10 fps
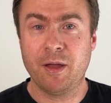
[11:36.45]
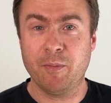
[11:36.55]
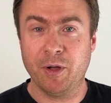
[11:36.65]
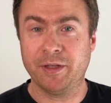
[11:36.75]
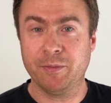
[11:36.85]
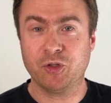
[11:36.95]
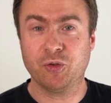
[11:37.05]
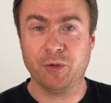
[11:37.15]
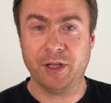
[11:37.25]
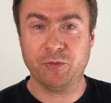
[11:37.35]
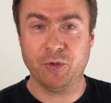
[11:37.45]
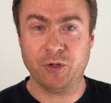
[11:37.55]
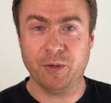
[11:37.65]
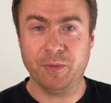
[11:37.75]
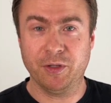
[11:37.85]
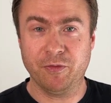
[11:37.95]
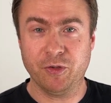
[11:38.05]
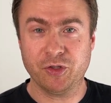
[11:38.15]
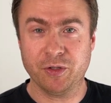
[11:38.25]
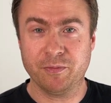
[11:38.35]
But I'm sure that will come in the
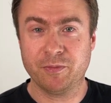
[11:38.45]
future.